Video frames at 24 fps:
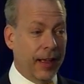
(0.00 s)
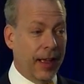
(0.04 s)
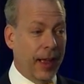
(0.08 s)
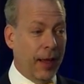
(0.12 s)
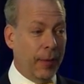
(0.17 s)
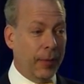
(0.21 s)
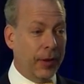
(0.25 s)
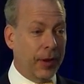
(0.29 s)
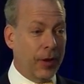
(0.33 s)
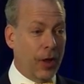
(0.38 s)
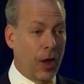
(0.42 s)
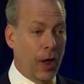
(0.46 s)
I
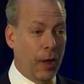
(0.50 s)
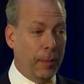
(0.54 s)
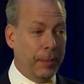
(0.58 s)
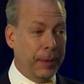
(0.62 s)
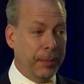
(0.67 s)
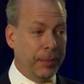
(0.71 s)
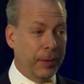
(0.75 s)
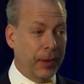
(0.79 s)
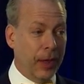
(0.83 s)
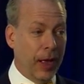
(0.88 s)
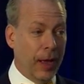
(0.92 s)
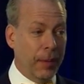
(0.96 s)
would call
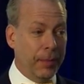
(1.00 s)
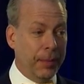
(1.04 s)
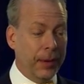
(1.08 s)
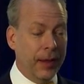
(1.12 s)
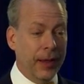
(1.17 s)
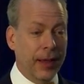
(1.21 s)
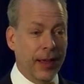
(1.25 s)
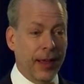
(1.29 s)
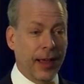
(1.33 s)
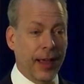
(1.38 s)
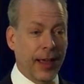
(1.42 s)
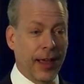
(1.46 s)
people up,
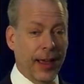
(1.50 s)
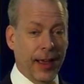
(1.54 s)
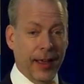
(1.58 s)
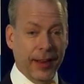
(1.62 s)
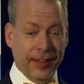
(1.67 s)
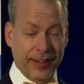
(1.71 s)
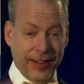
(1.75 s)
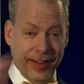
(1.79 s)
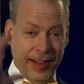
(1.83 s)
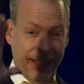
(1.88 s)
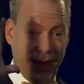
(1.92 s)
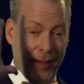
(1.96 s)

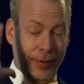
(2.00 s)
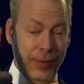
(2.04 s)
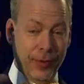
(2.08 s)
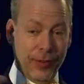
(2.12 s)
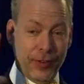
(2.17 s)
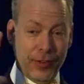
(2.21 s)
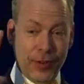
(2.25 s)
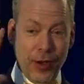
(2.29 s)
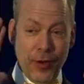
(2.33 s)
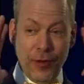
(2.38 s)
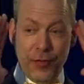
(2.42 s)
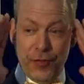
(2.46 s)
and it
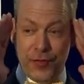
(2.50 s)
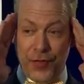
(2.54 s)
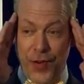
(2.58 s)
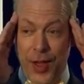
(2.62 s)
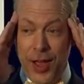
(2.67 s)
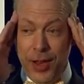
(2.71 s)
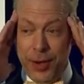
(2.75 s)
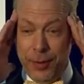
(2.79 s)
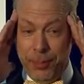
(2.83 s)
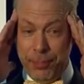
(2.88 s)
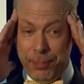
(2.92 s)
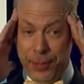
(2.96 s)
was so
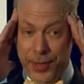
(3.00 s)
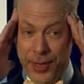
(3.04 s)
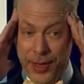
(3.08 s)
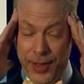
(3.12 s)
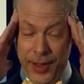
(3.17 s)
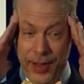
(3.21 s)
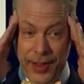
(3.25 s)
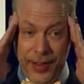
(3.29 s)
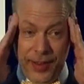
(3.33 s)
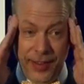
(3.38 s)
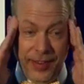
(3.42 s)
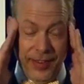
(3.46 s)
fun
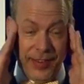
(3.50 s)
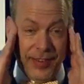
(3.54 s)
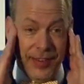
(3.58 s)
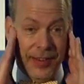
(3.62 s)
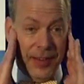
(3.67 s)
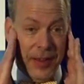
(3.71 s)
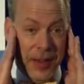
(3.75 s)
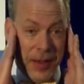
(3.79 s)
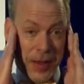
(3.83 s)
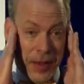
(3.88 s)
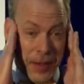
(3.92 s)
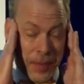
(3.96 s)
because
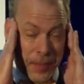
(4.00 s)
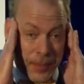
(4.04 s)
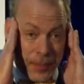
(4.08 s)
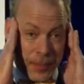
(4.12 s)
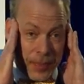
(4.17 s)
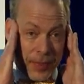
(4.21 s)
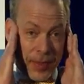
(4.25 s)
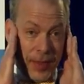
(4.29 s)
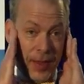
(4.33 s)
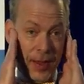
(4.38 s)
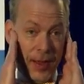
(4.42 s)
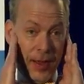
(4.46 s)

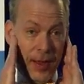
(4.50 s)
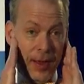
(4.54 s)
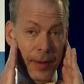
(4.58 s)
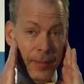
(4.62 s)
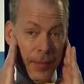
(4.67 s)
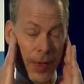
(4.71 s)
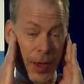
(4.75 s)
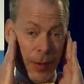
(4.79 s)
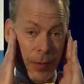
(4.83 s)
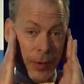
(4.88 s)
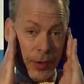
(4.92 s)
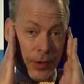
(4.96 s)

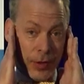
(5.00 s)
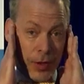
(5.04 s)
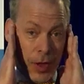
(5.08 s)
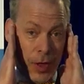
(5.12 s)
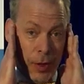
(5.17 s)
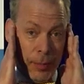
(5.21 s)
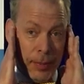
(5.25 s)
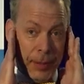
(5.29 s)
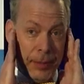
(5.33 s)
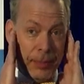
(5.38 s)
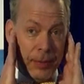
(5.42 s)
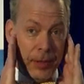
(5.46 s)
I would
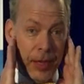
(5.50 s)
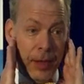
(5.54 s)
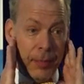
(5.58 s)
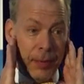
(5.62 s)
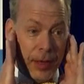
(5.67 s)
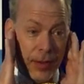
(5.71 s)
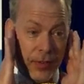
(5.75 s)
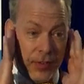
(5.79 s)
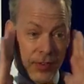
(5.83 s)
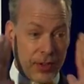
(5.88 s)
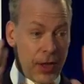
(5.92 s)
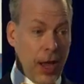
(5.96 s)
call people up
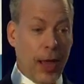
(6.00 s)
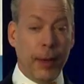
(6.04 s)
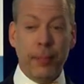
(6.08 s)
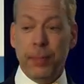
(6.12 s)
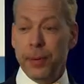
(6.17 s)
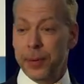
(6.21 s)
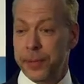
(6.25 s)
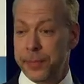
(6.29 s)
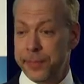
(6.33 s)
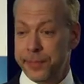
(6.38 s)
on Skype